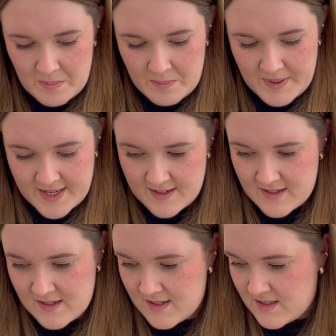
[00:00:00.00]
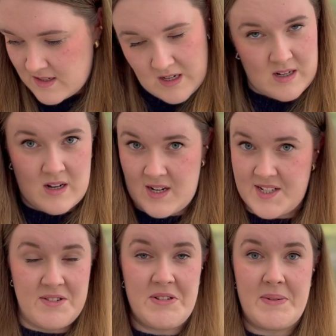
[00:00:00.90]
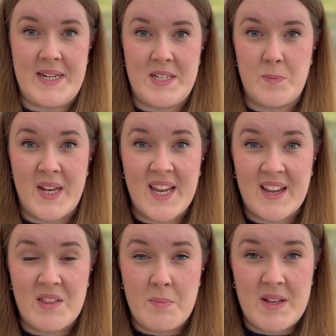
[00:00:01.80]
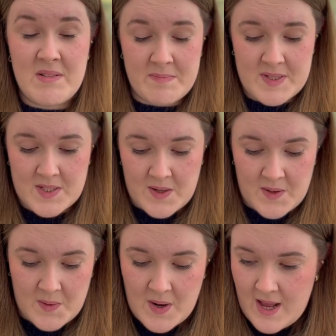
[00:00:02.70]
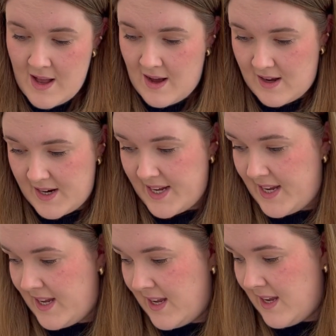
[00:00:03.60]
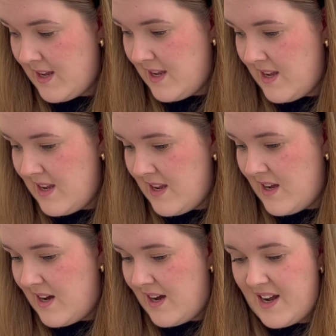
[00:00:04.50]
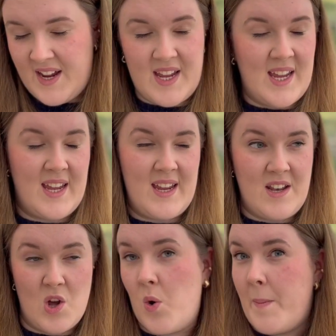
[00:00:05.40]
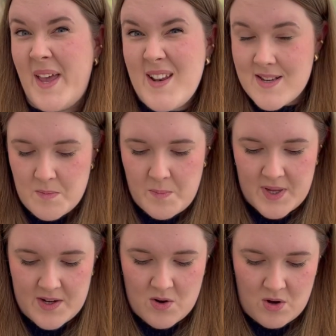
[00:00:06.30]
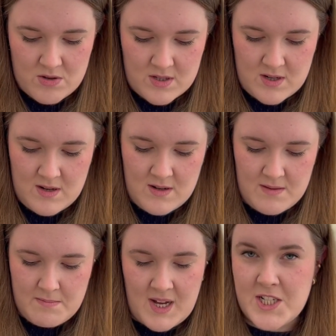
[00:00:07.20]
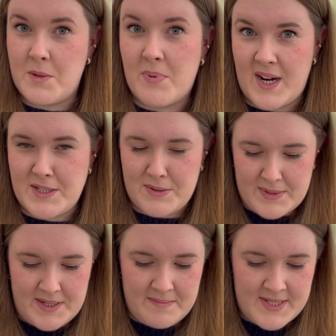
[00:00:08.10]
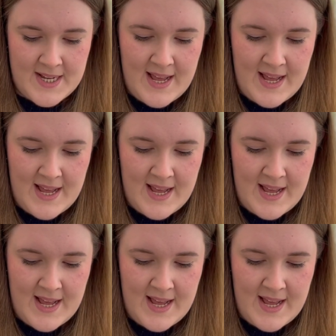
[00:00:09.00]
because I don't do any spinning at the mill, so I know a bit but not much in practical terms.